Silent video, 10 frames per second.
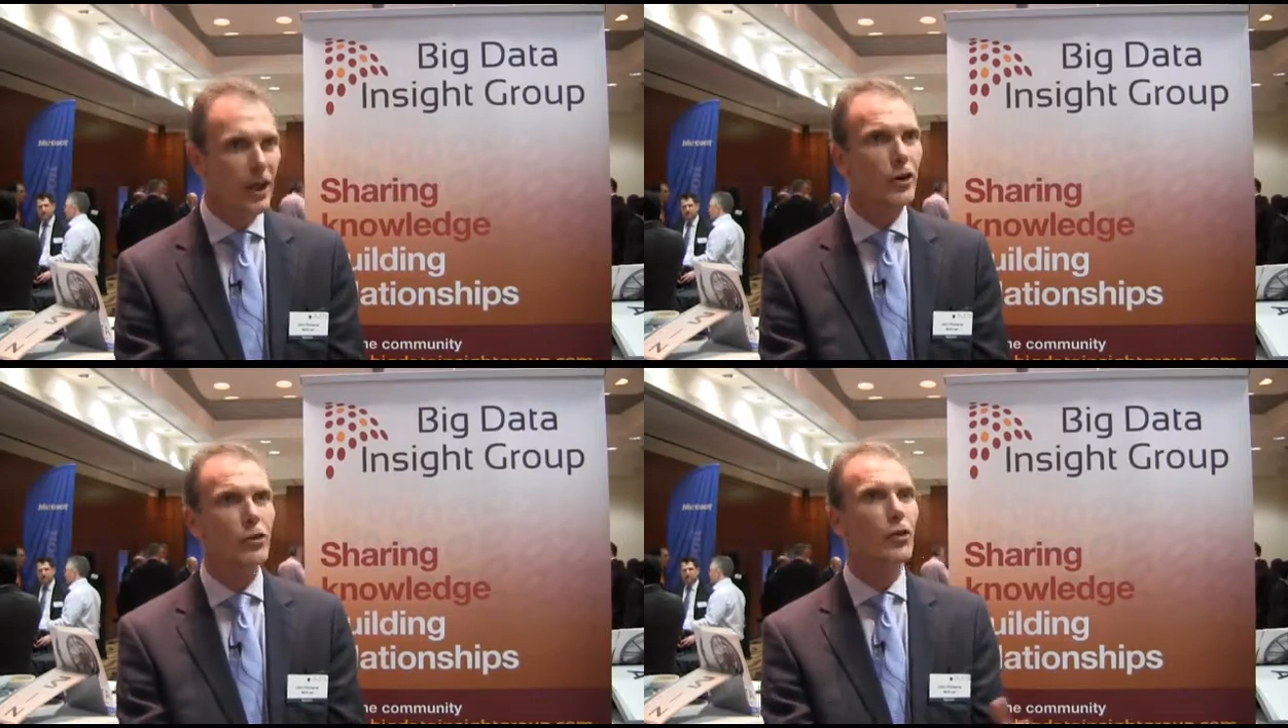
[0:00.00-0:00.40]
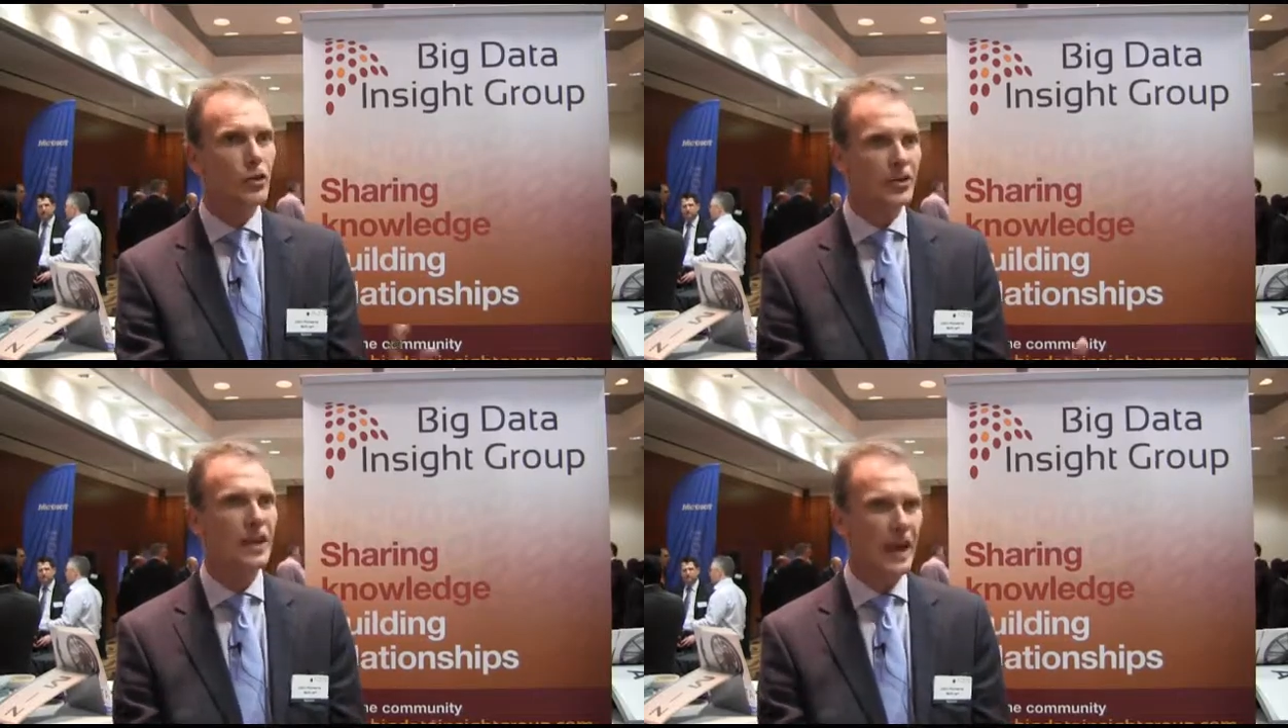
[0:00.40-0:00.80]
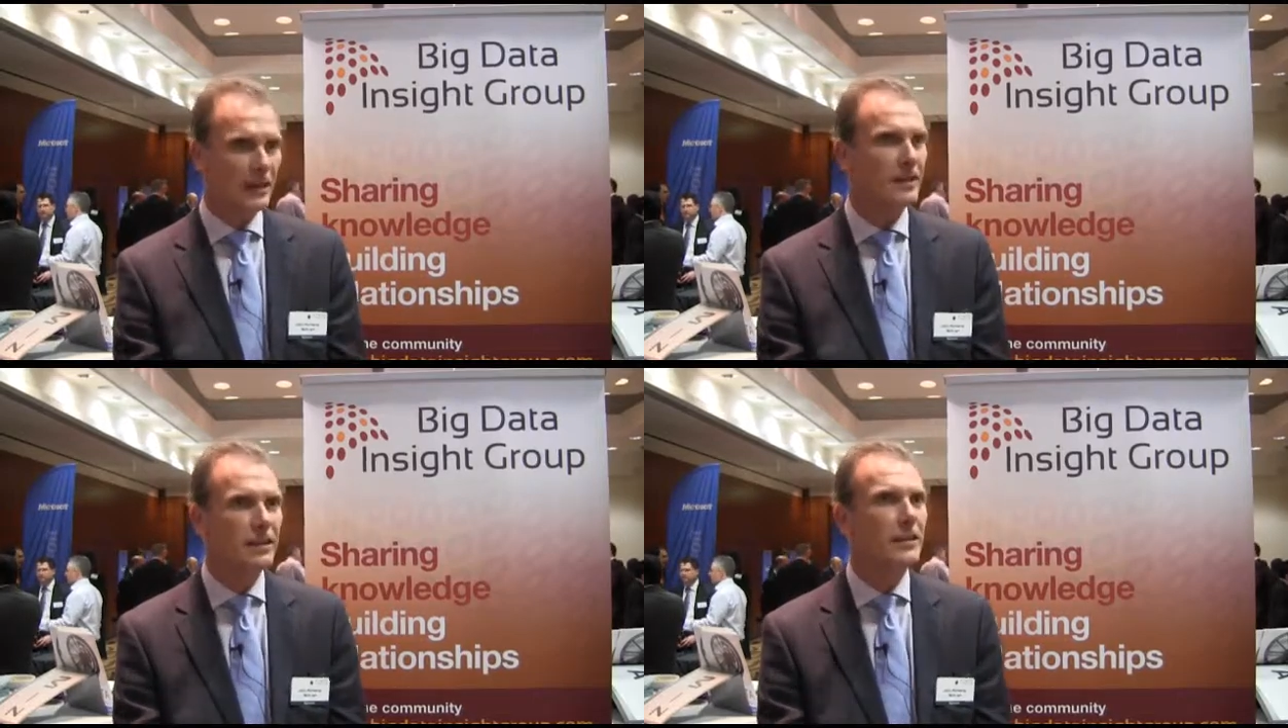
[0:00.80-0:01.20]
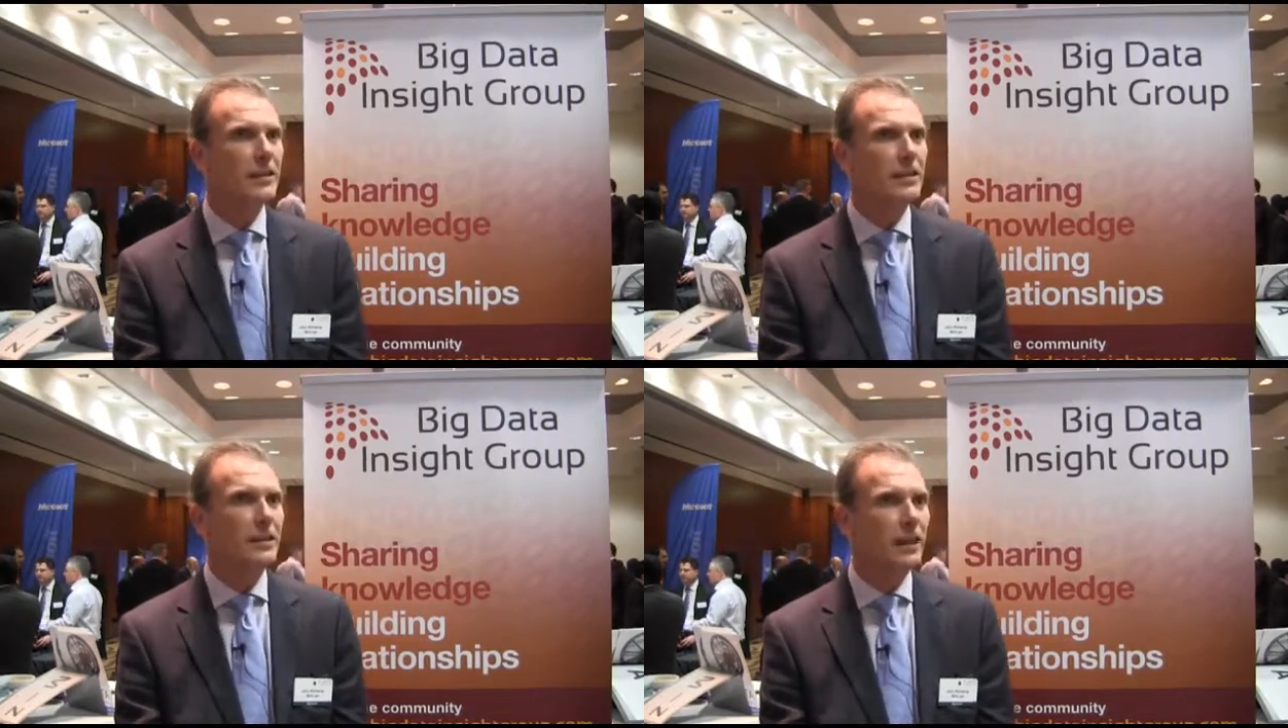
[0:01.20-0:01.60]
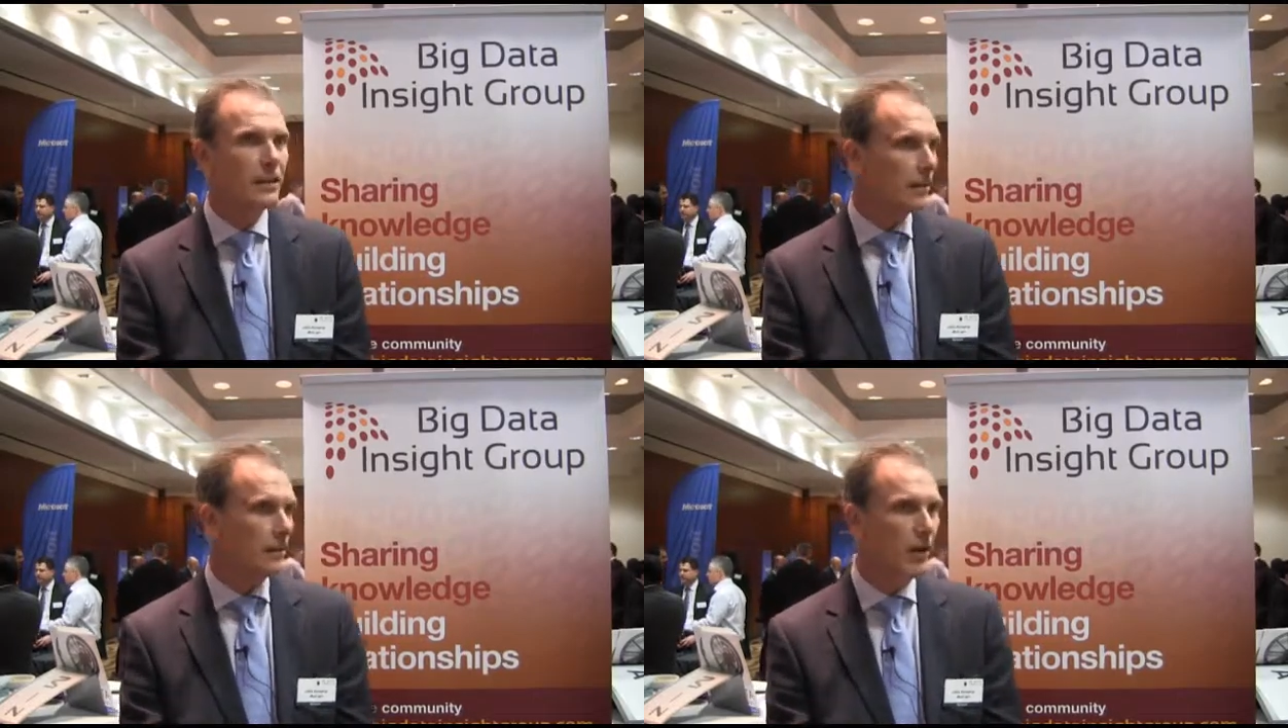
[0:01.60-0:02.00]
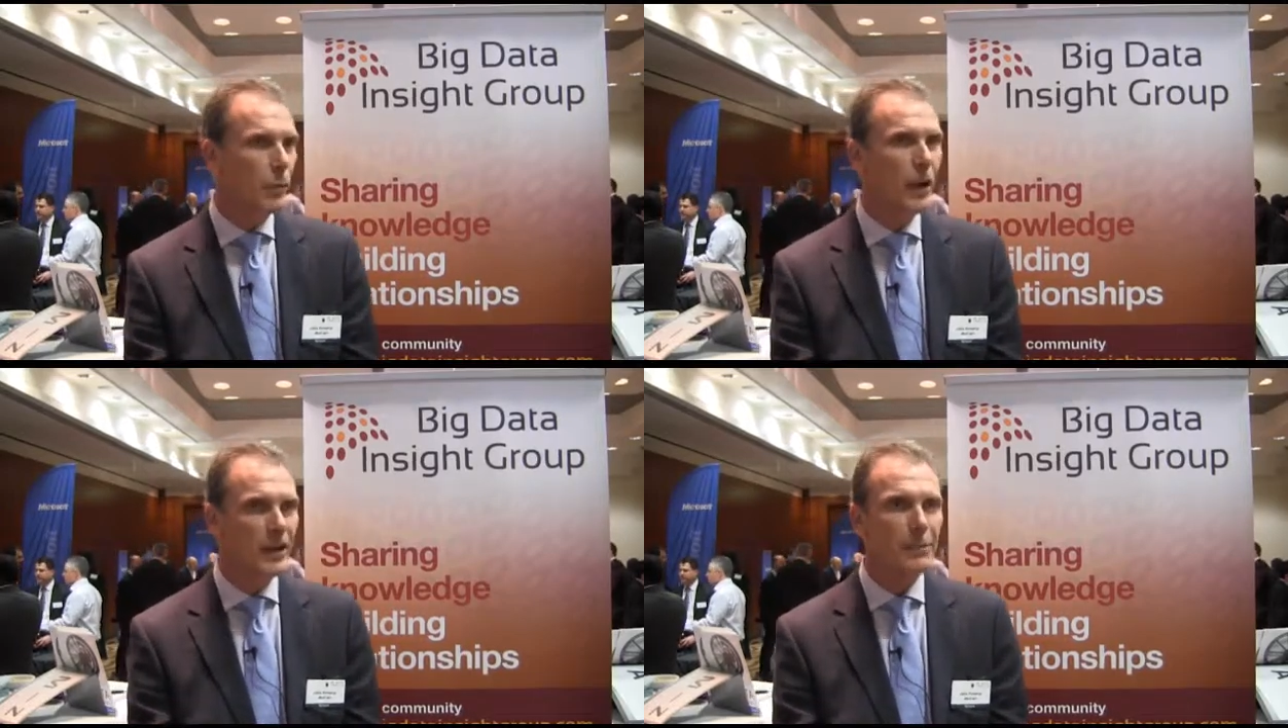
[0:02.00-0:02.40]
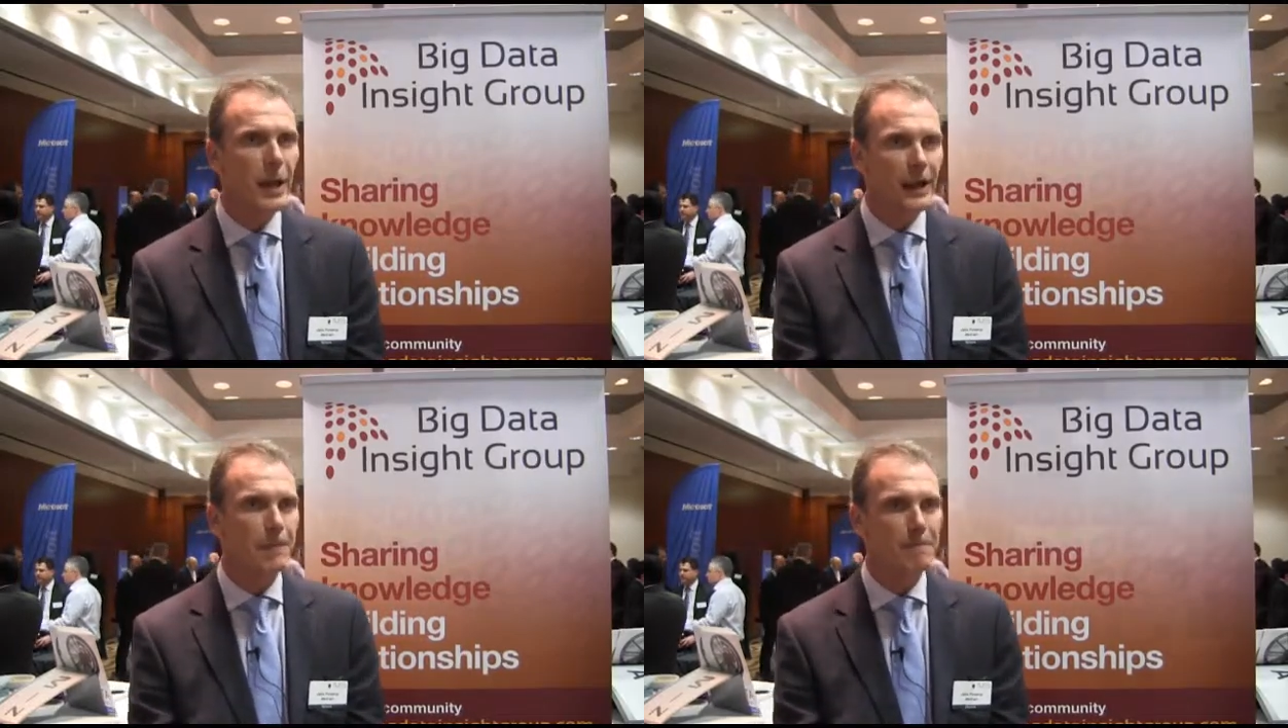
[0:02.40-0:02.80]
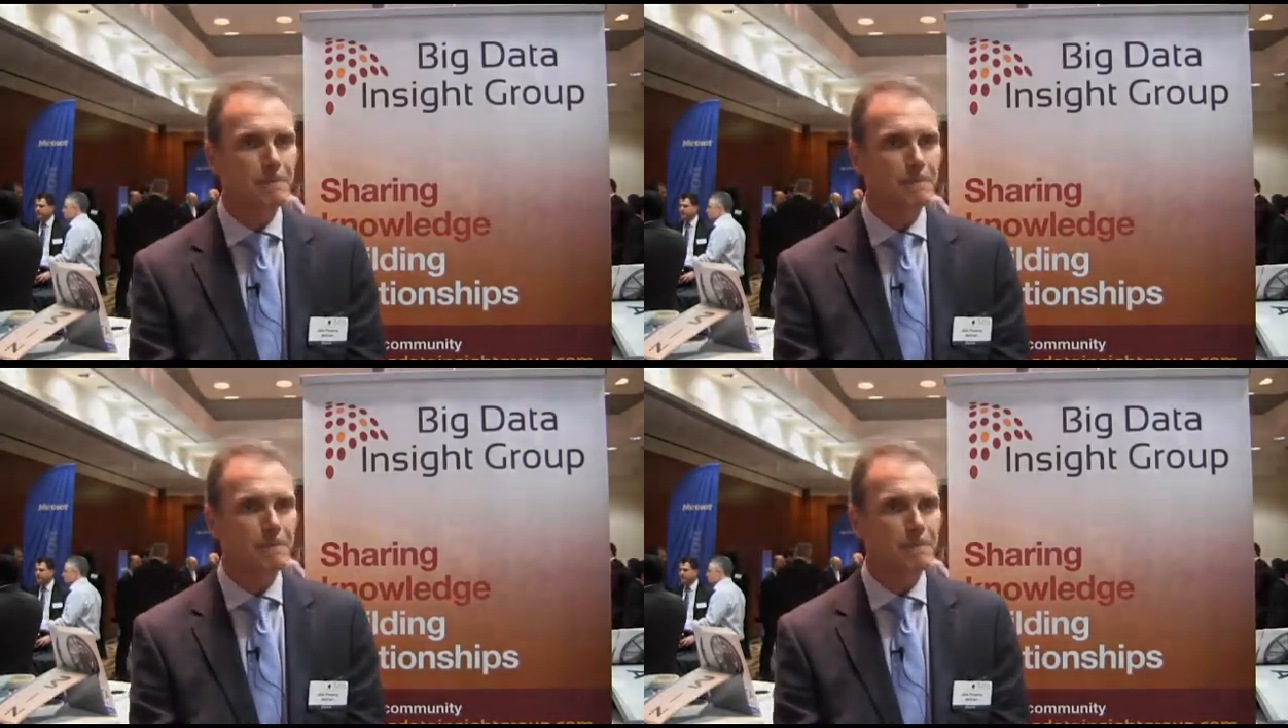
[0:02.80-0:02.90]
across that hardware domain.